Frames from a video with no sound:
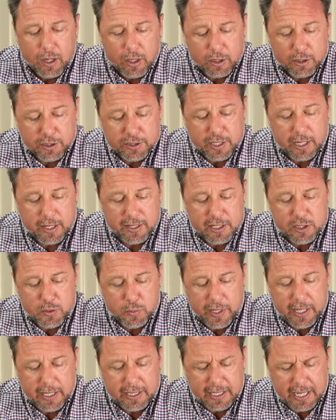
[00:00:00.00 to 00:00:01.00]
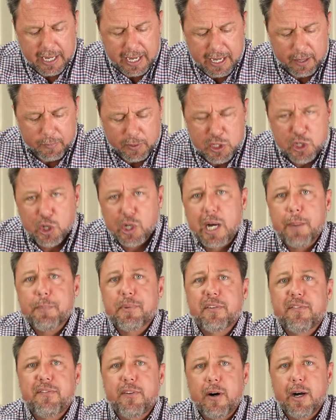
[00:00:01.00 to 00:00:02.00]
Also this week, we took up
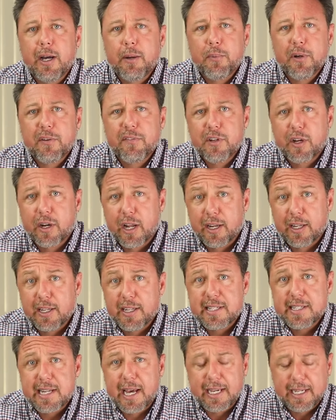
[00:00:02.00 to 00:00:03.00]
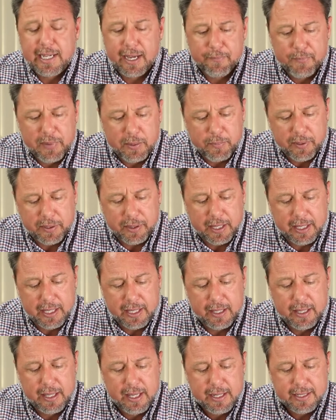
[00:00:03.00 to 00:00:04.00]
the fight with not only the state government but
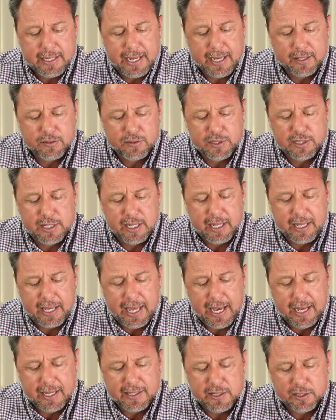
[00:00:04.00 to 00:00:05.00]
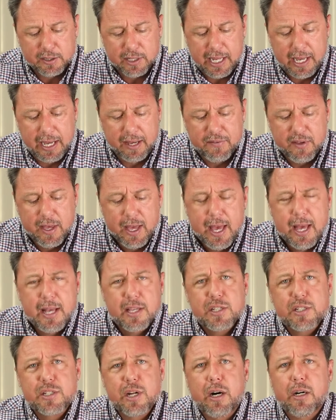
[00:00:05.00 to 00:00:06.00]
the Townsville City Council to have
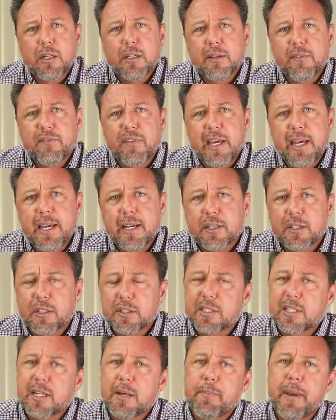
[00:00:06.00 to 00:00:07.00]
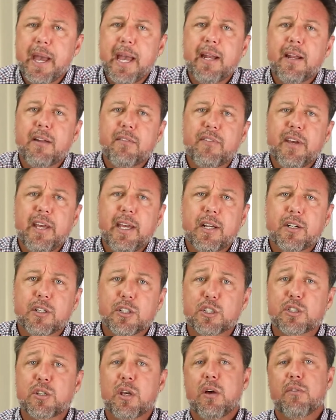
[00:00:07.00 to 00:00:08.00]
stolen vehicles and abandoned
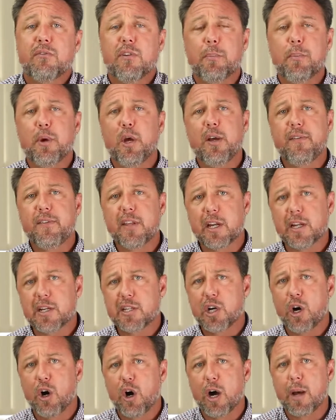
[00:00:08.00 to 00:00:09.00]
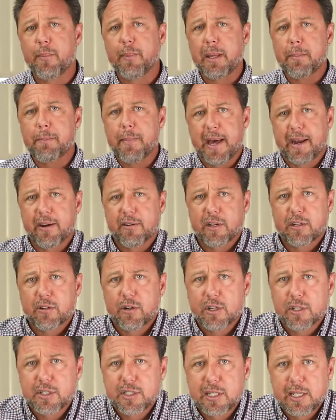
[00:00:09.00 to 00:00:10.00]
vehicles removed in a timely manner
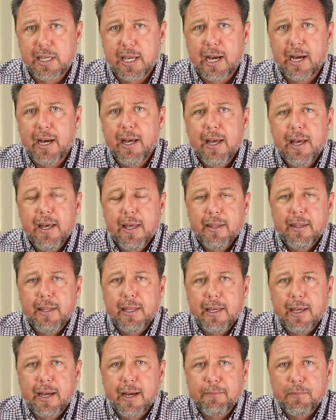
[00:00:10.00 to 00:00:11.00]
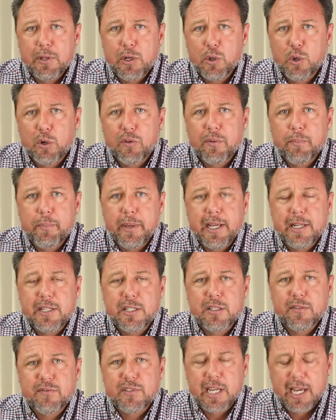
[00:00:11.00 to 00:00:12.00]
across the northern
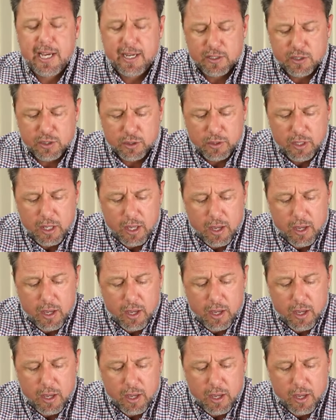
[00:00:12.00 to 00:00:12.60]
beaches of Townsville.